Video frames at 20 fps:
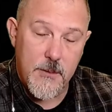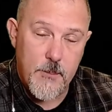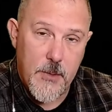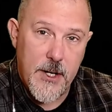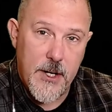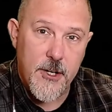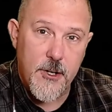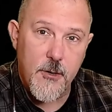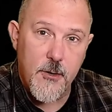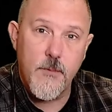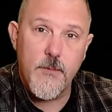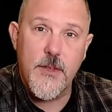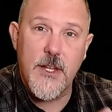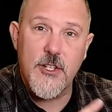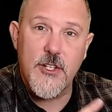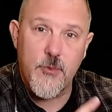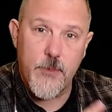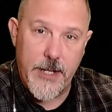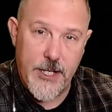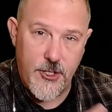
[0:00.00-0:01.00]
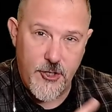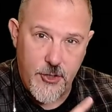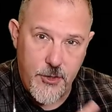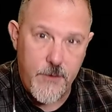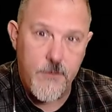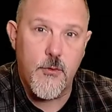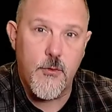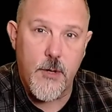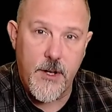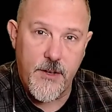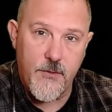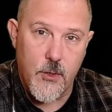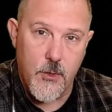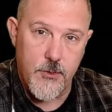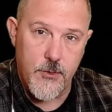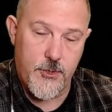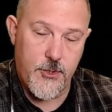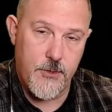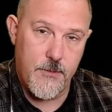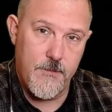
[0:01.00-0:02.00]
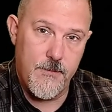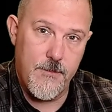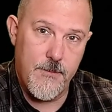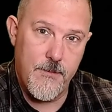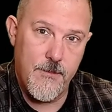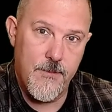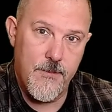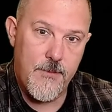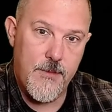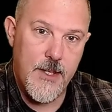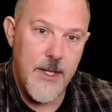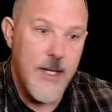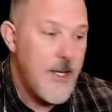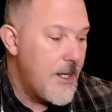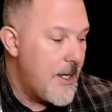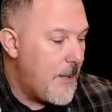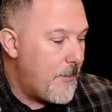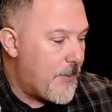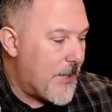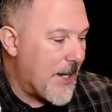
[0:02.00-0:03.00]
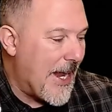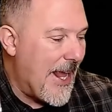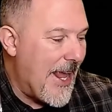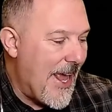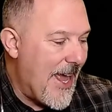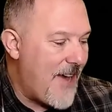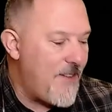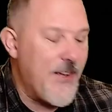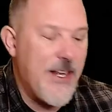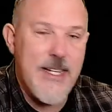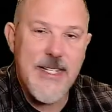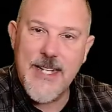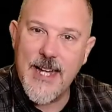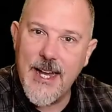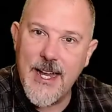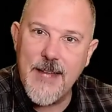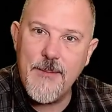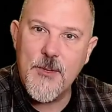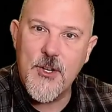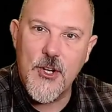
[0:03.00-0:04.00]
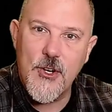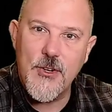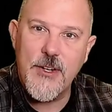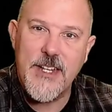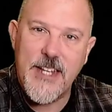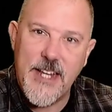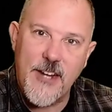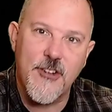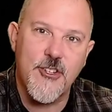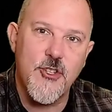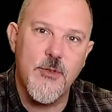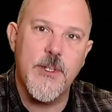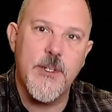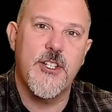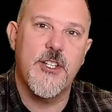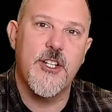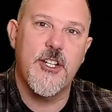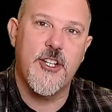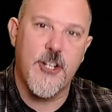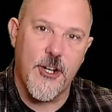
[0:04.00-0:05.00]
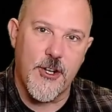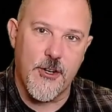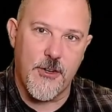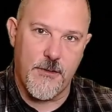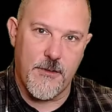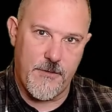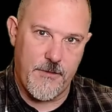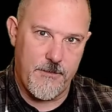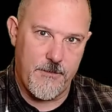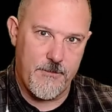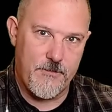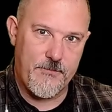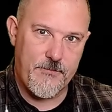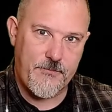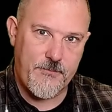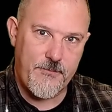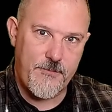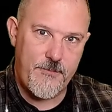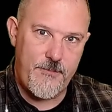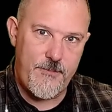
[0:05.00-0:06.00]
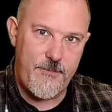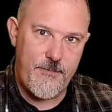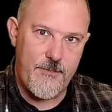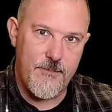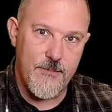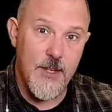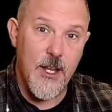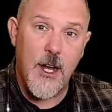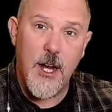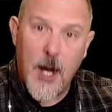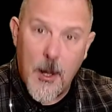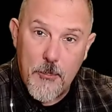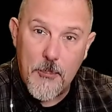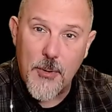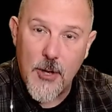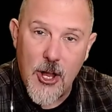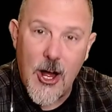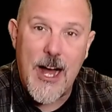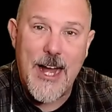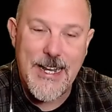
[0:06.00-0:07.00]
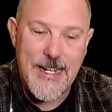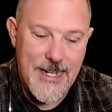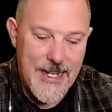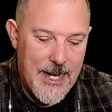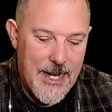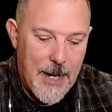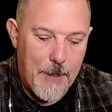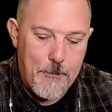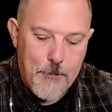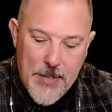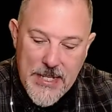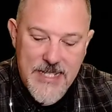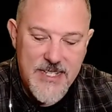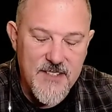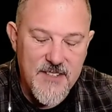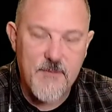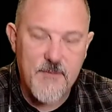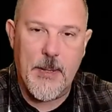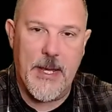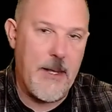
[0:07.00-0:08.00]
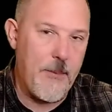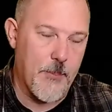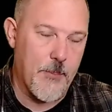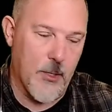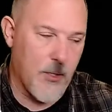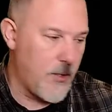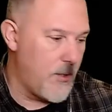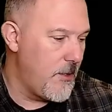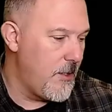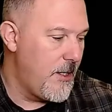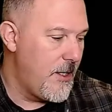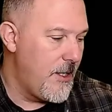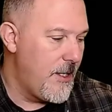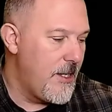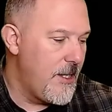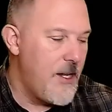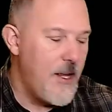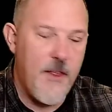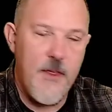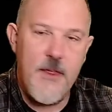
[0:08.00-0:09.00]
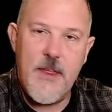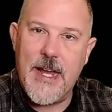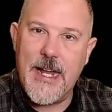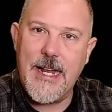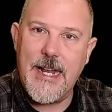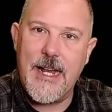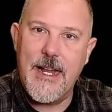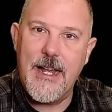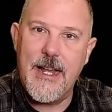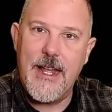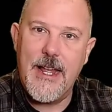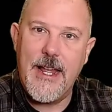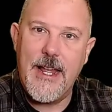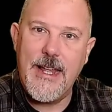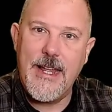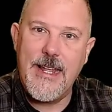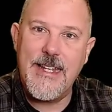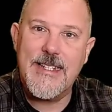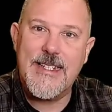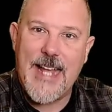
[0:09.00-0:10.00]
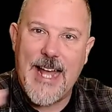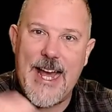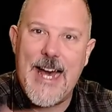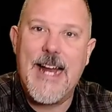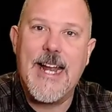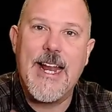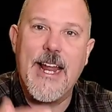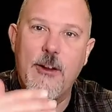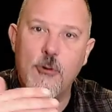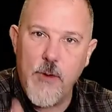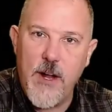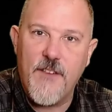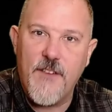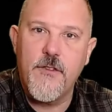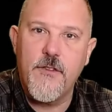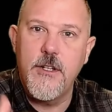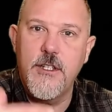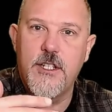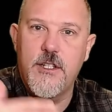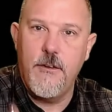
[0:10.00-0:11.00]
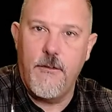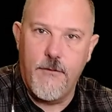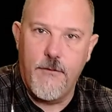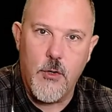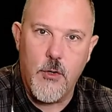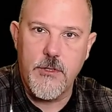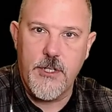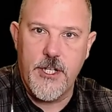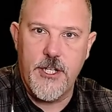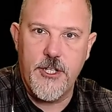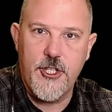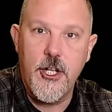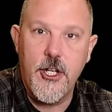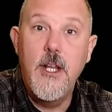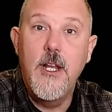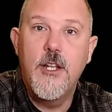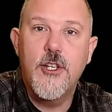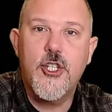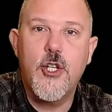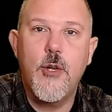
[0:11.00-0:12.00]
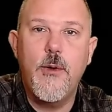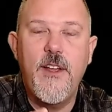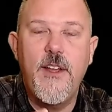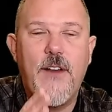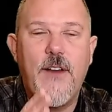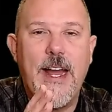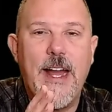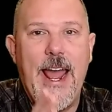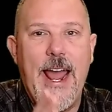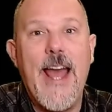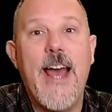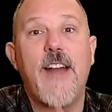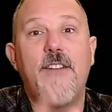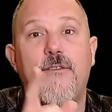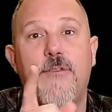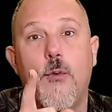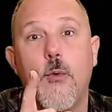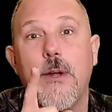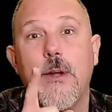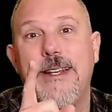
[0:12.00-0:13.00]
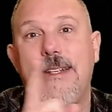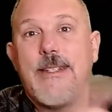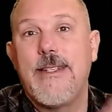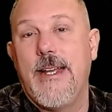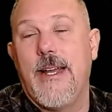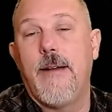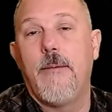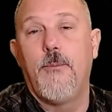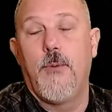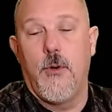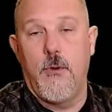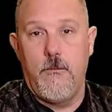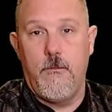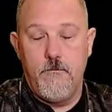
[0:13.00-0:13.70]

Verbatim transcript: breaker that's rated two forty volts, but I have a time current characteristic curve, a plot, a piece of paper that is at a reference voltage. So if I had, for example,